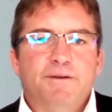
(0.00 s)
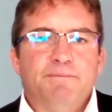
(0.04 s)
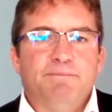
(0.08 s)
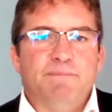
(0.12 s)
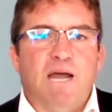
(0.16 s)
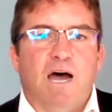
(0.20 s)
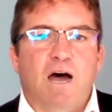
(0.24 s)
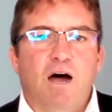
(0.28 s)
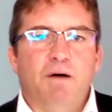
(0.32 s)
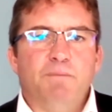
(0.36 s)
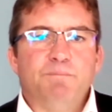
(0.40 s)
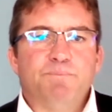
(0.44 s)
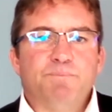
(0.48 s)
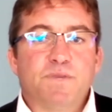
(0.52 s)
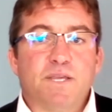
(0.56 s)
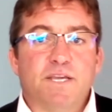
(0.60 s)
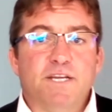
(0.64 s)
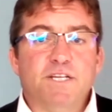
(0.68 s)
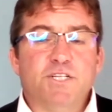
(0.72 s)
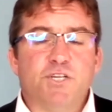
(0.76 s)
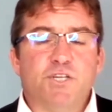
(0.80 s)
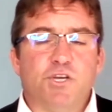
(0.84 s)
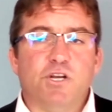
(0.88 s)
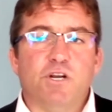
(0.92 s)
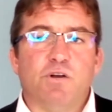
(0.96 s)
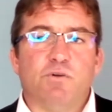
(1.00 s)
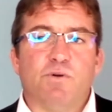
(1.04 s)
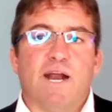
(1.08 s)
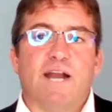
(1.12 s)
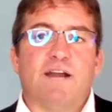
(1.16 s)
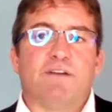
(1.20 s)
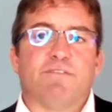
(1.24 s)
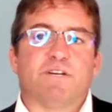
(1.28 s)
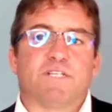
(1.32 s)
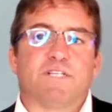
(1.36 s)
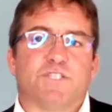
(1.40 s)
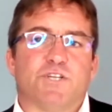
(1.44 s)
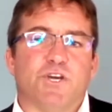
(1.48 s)
Now, internal rate
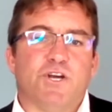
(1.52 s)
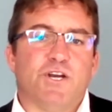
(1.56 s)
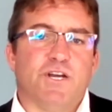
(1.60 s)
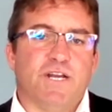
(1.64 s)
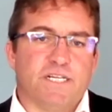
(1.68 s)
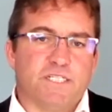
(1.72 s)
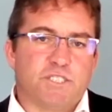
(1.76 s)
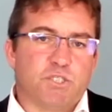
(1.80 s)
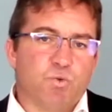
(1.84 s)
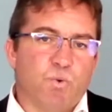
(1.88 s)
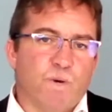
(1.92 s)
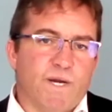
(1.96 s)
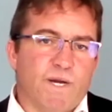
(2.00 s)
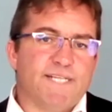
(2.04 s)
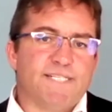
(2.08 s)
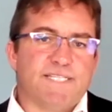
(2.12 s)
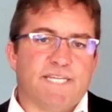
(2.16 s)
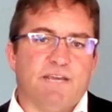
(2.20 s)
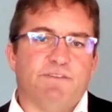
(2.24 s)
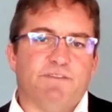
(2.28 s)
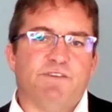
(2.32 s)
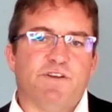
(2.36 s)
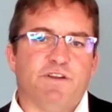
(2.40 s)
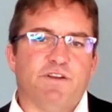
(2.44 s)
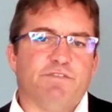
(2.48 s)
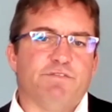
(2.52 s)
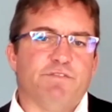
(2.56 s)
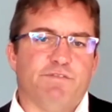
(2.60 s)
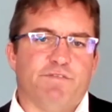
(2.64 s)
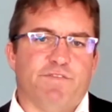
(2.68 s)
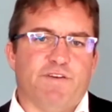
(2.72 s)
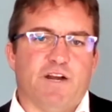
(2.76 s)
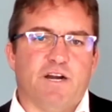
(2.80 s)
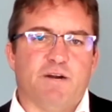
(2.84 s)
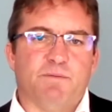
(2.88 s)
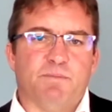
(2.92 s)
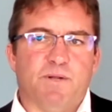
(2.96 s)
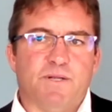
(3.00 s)
of return has 27 different
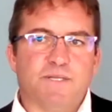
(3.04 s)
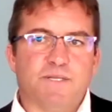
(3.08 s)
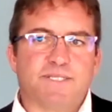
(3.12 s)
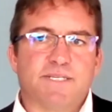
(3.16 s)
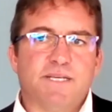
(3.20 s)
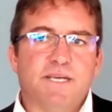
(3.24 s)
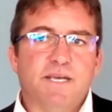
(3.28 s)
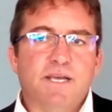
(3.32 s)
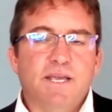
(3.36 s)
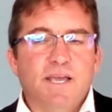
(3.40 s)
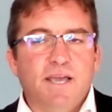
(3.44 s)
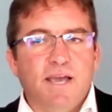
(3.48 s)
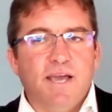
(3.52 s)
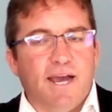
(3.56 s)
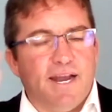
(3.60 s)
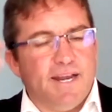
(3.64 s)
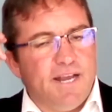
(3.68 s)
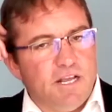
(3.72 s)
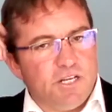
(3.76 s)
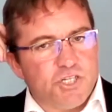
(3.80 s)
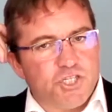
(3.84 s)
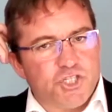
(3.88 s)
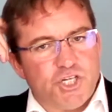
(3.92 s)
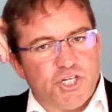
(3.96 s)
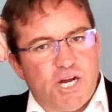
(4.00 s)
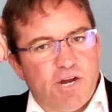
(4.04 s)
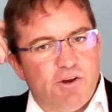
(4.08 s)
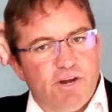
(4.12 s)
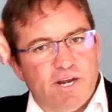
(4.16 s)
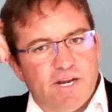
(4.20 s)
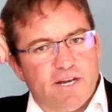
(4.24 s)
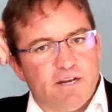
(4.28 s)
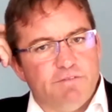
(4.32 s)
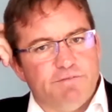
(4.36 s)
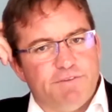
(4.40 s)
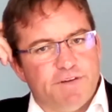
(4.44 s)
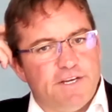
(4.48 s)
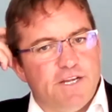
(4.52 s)
variables. And I'll share a
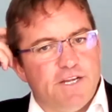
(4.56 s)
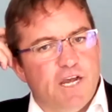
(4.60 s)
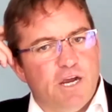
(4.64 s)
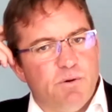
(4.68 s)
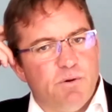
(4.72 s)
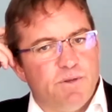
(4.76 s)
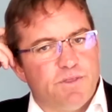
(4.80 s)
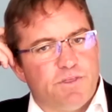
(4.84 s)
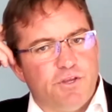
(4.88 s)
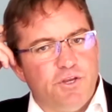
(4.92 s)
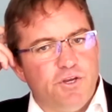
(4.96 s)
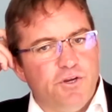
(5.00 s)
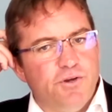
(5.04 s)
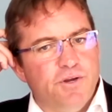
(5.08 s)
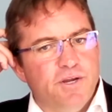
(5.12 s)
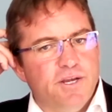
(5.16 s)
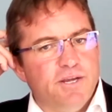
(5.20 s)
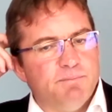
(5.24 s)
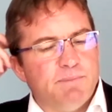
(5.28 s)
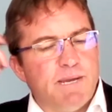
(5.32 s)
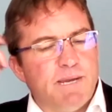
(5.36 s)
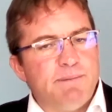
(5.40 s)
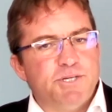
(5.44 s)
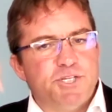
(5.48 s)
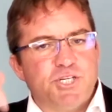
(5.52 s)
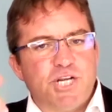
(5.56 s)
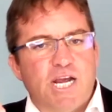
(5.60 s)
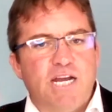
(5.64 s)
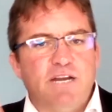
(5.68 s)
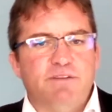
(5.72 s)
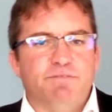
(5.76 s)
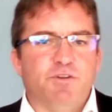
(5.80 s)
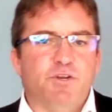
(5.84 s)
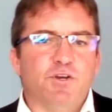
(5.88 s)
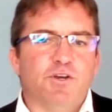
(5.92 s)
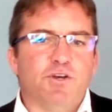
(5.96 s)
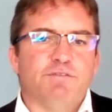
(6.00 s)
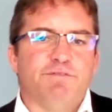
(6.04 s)
little video with you. Maybe, Shane,
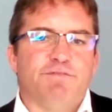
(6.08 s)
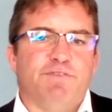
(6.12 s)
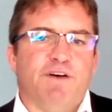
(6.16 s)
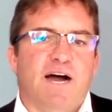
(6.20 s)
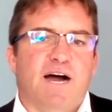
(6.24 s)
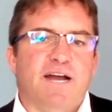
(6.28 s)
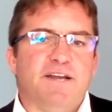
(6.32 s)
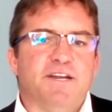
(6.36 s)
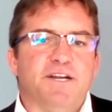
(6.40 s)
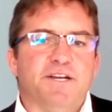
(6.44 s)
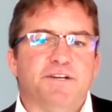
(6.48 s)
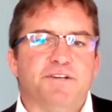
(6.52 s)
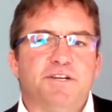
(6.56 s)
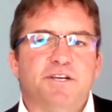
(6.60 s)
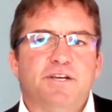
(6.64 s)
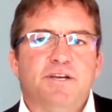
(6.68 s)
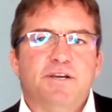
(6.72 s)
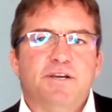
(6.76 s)
if you can find it,